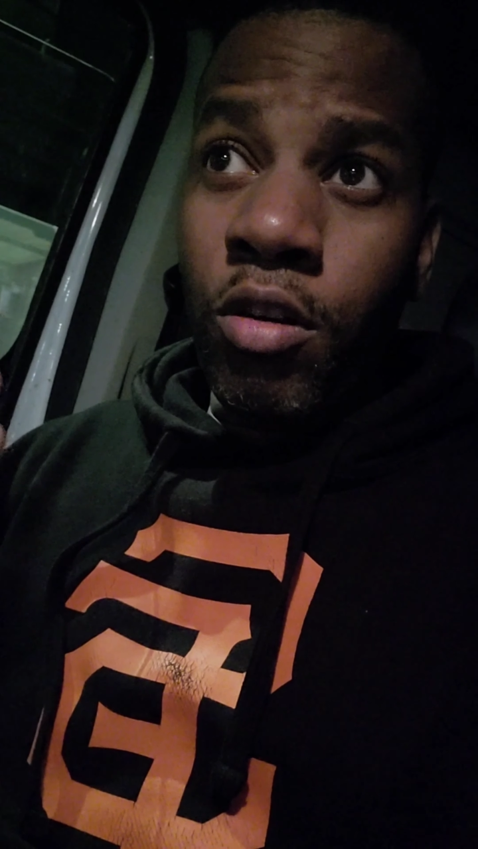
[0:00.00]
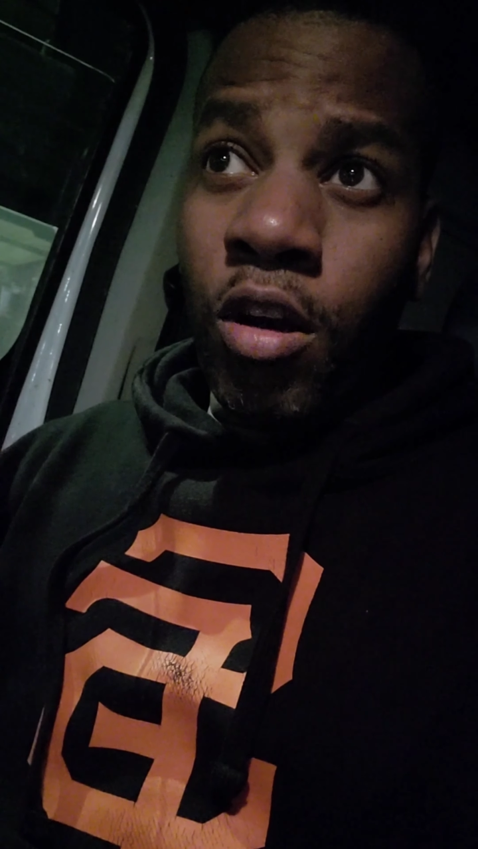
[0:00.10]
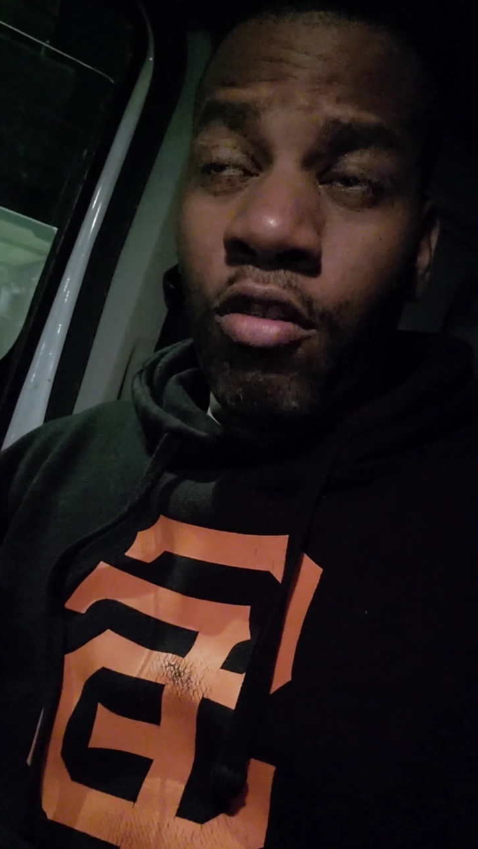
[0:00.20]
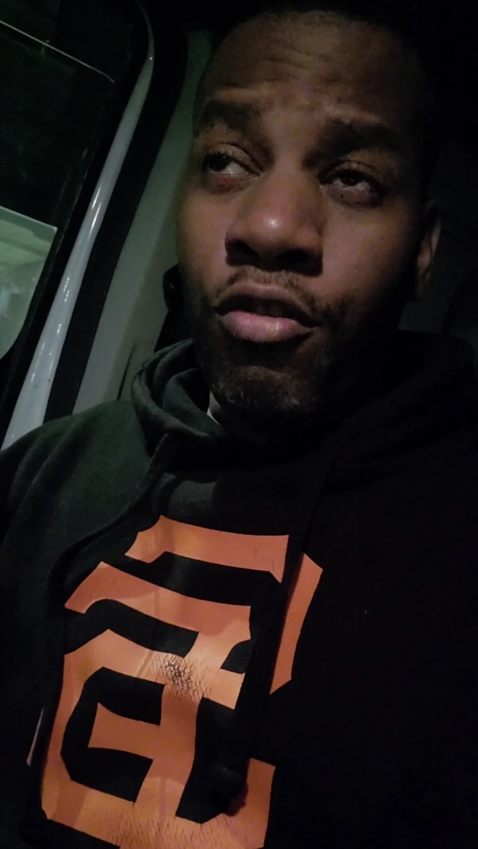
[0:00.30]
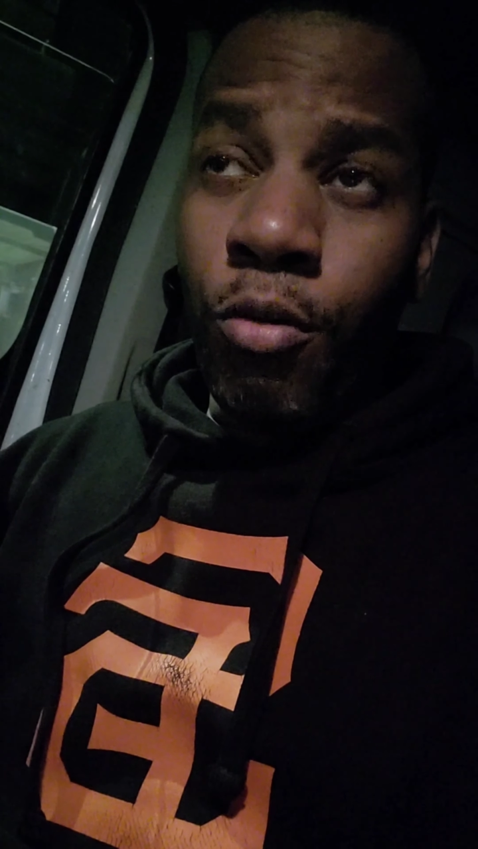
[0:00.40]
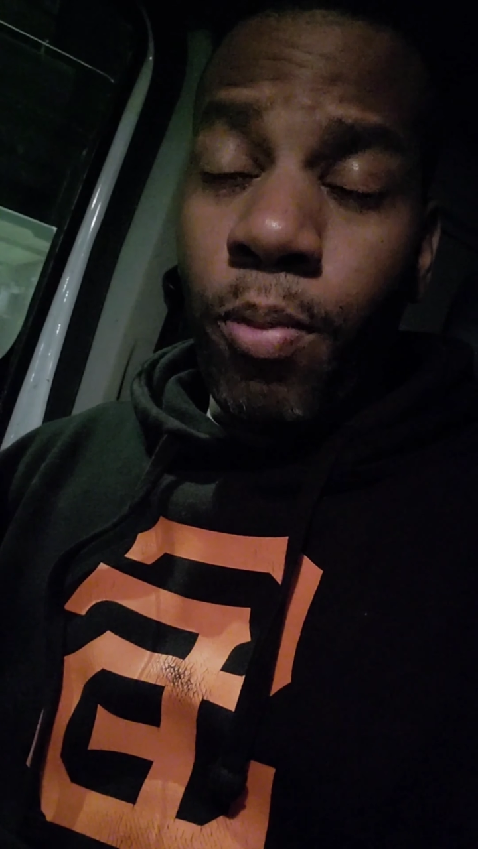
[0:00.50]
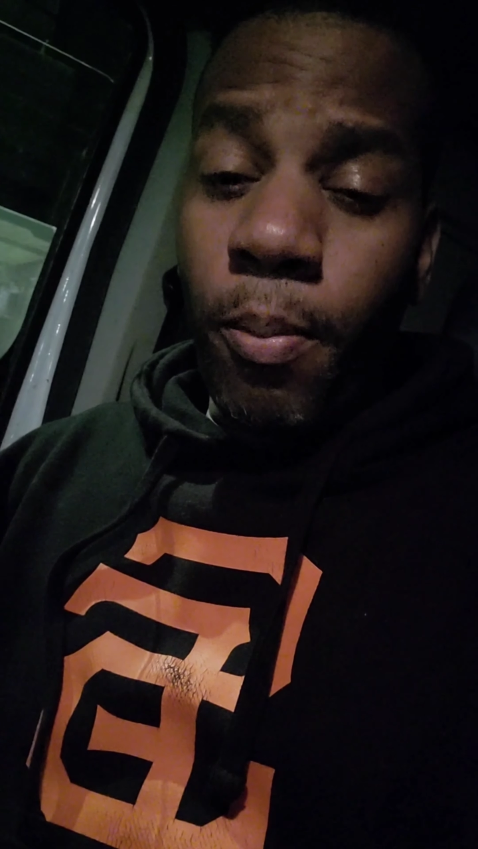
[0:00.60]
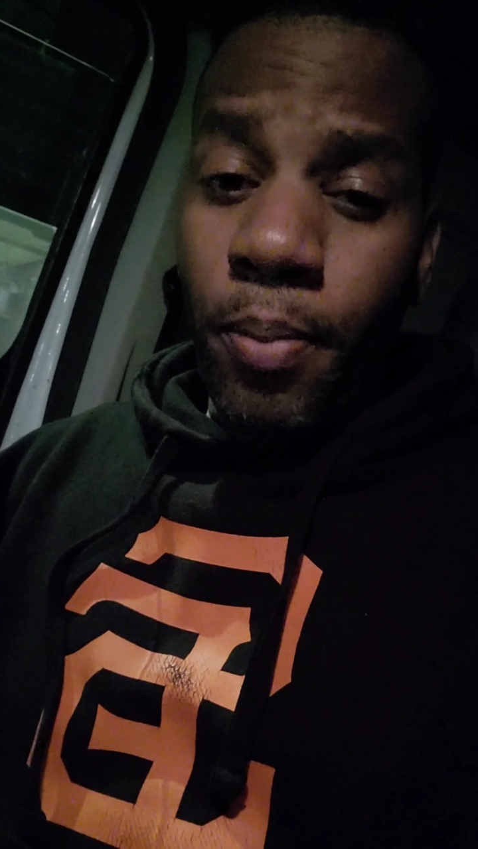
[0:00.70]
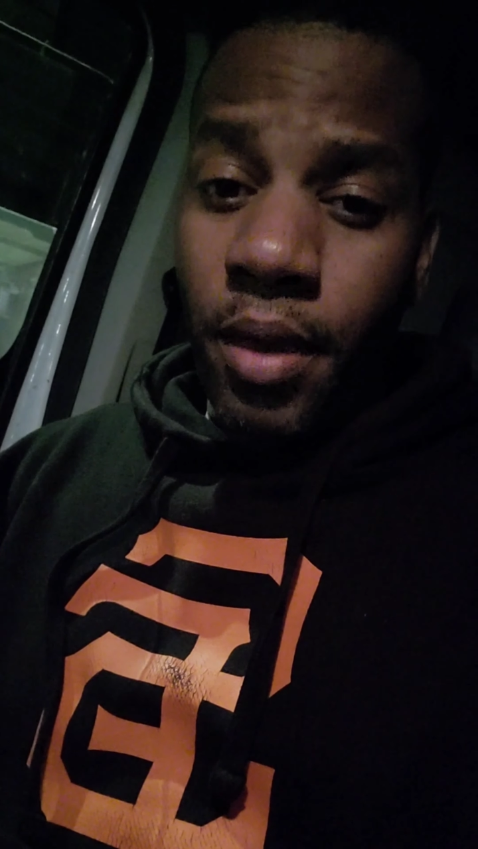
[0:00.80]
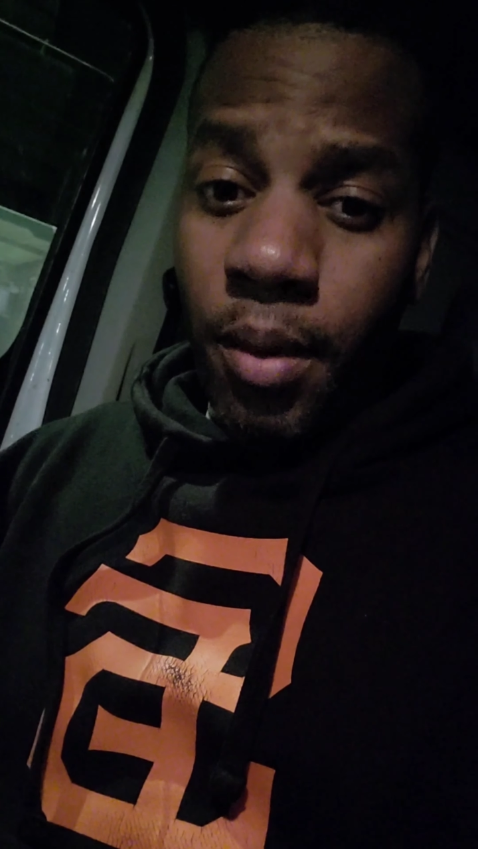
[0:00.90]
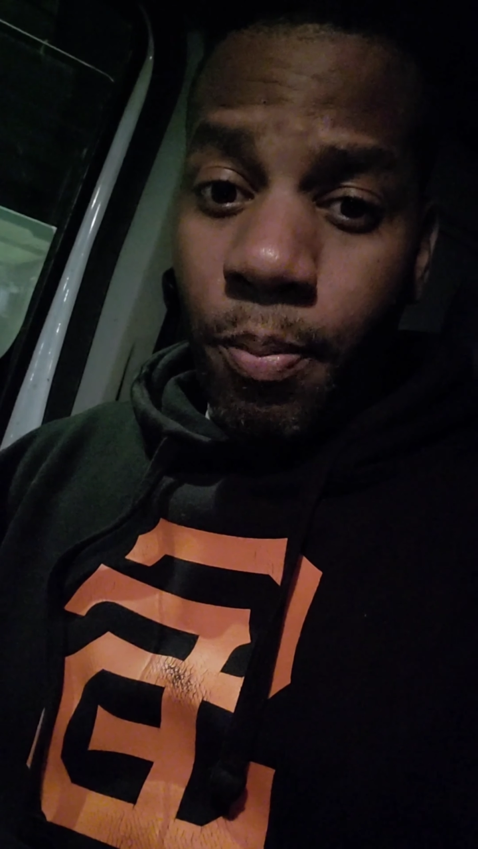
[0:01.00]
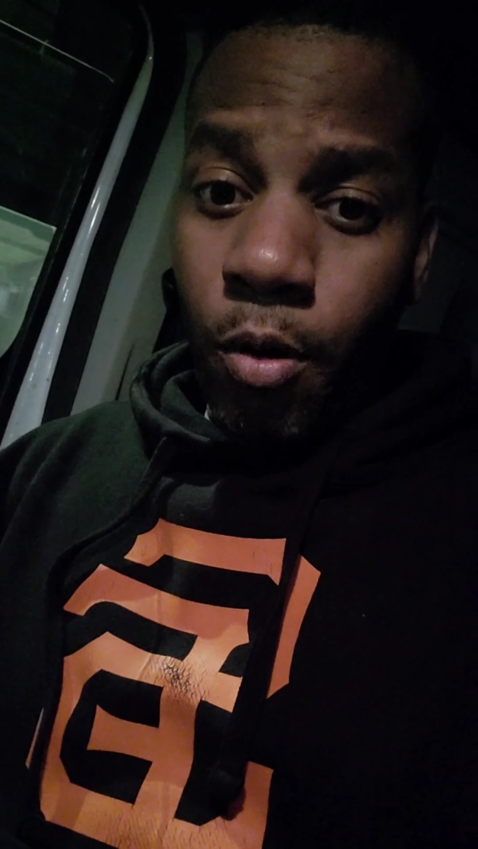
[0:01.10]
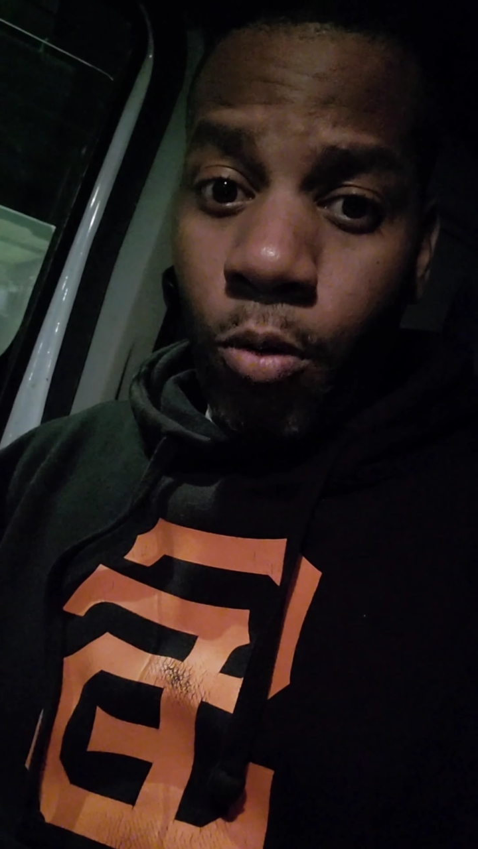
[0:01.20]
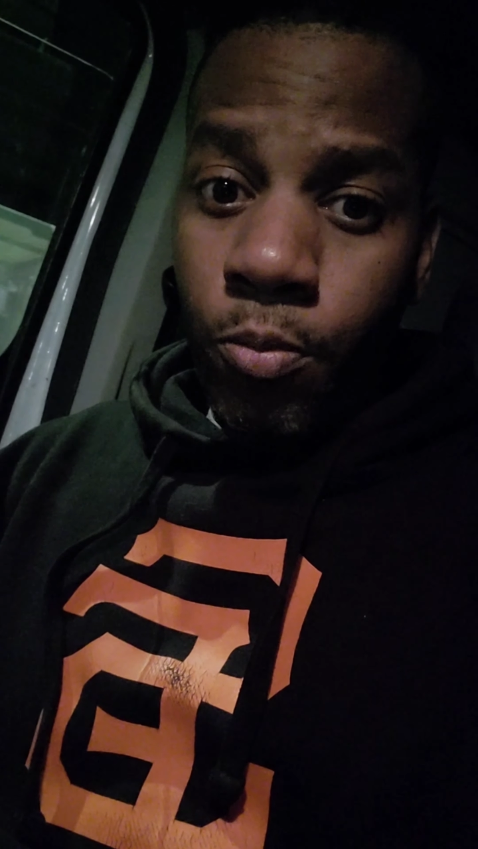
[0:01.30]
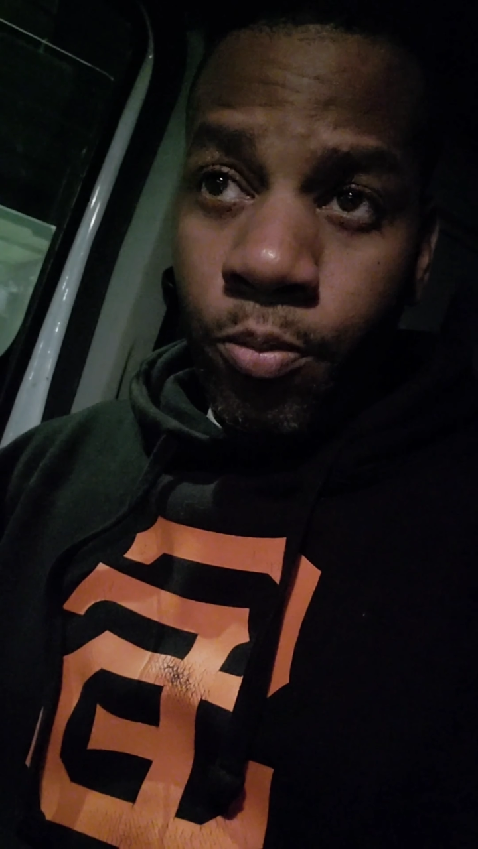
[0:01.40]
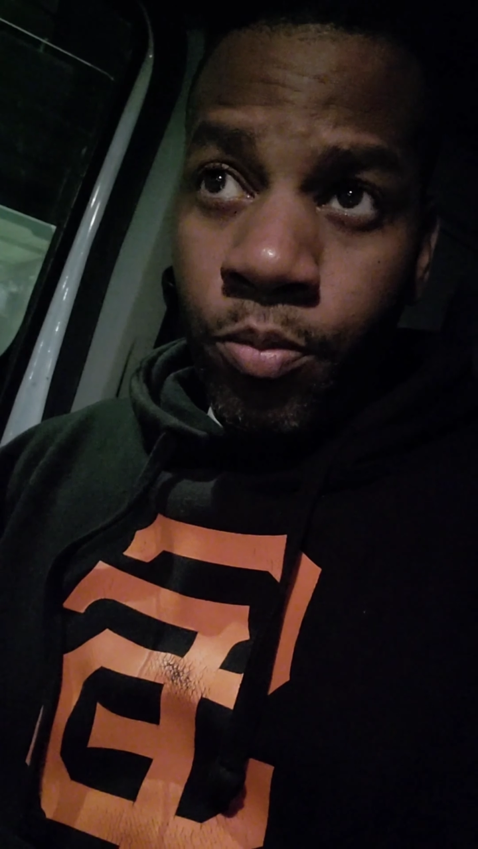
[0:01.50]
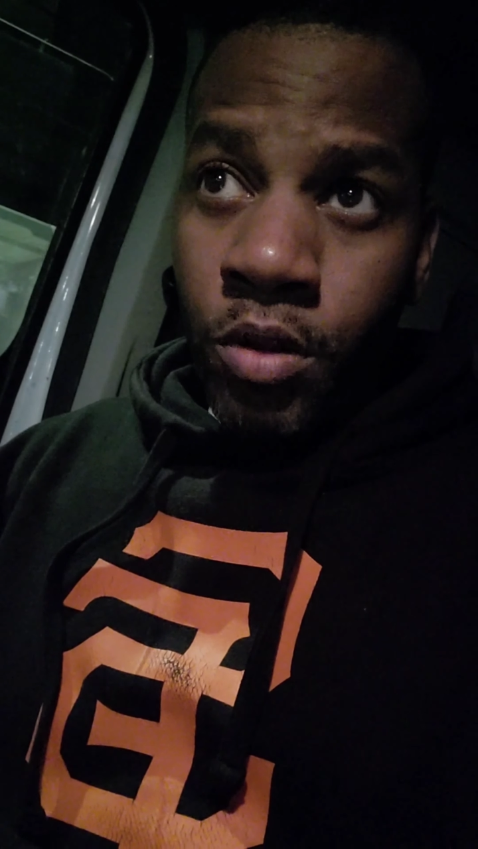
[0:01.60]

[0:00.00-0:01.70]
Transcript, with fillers: a group of people